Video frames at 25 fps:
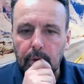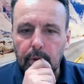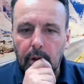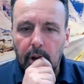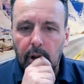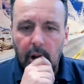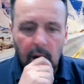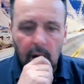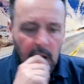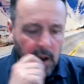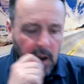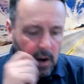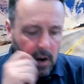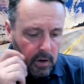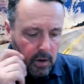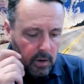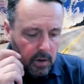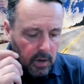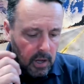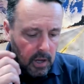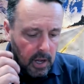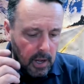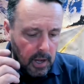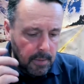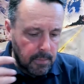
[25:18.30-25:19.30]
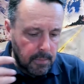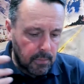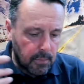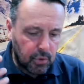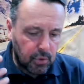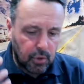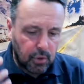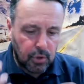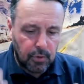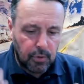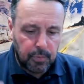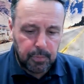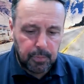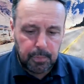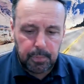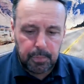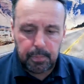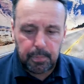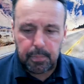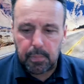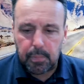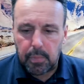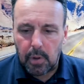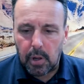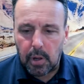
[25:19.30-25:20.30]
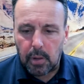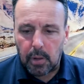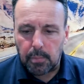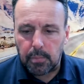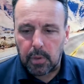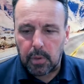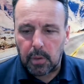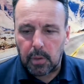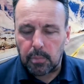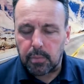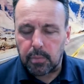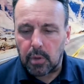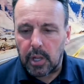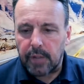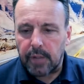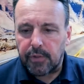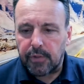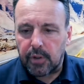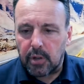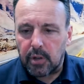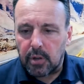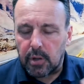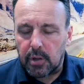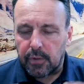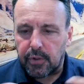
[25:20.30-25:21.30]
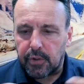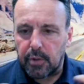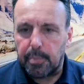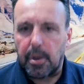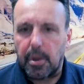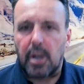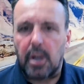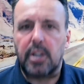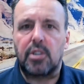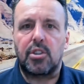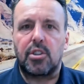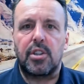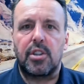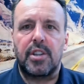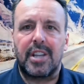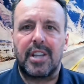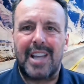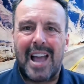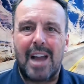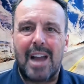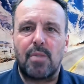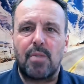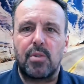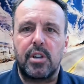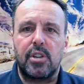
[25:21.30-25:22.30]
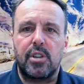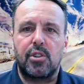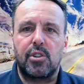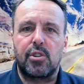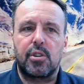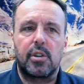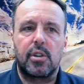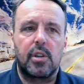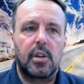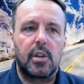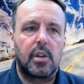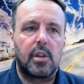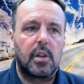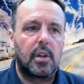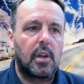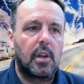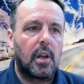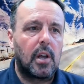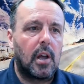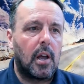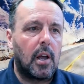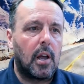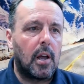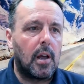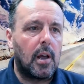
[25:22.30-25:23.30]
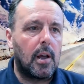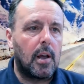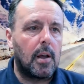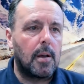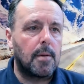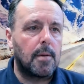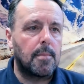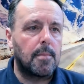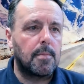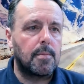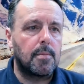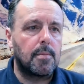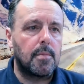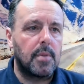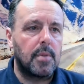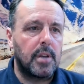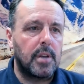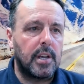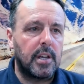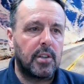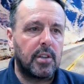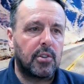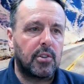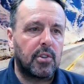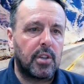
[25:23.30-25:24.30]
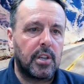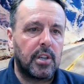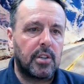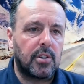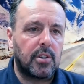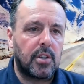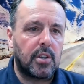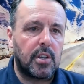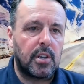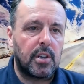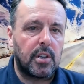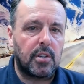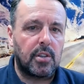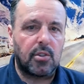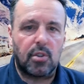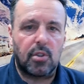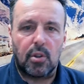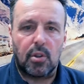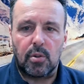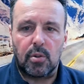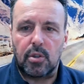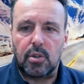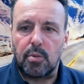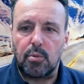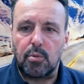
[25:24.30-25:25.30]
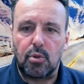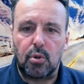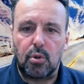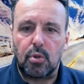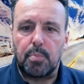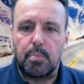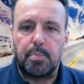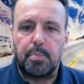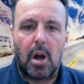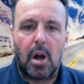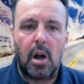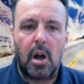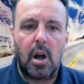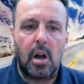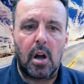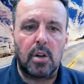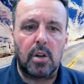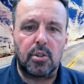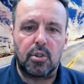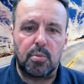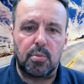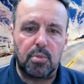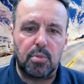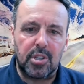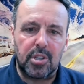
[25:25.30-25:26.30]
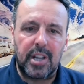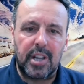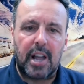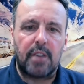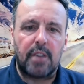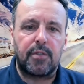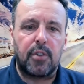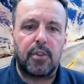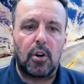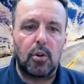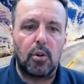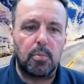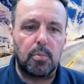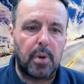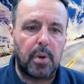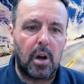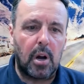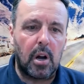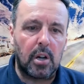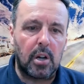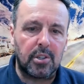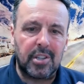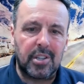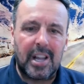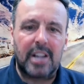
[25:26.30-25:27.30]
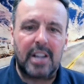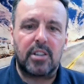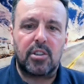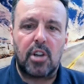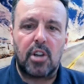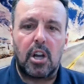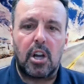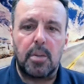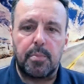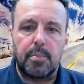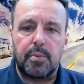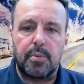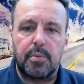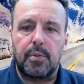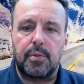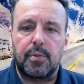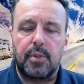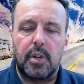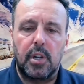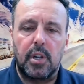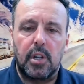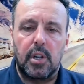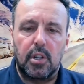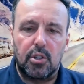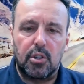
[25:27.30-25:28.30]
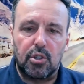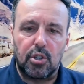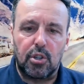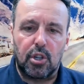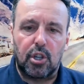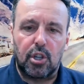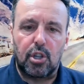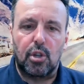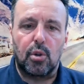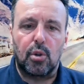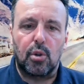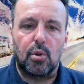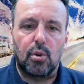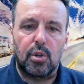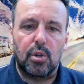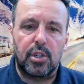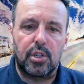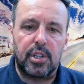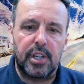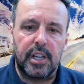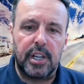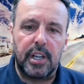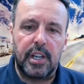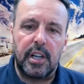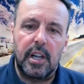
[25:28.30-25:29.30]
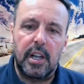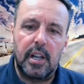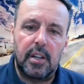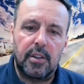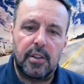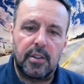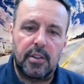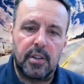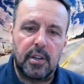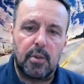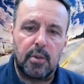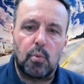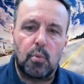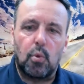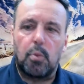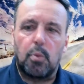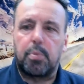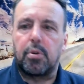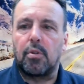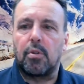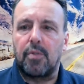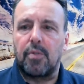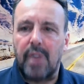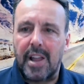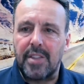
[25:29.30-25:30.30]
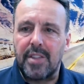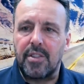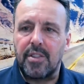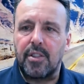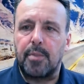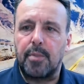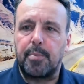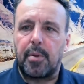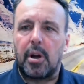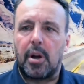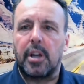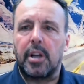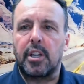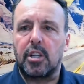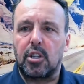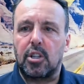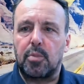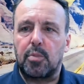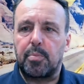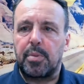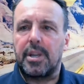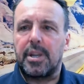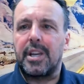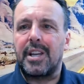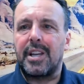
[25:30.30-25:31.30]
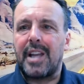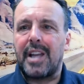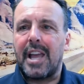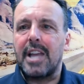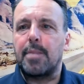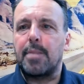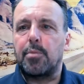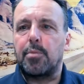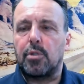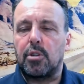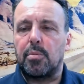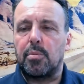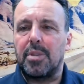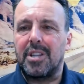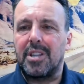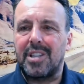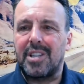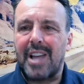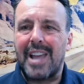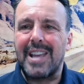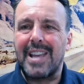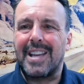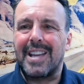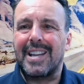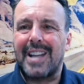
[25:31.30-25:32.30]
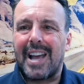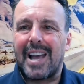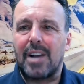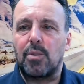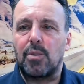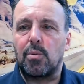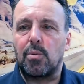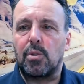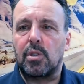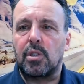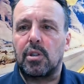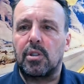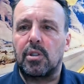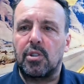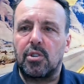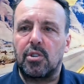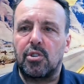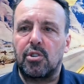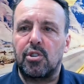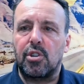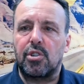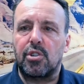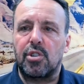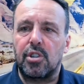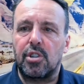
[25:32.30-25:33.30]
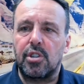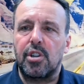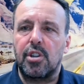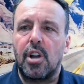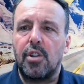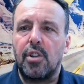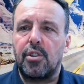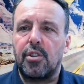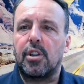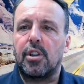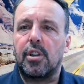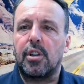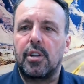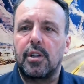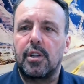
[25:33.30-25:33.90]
are sort of, if your bike's in the garage, is some sort of bars, some scaffold bars, that type of security that will prevent the bikes being able to be taken out, because it's just another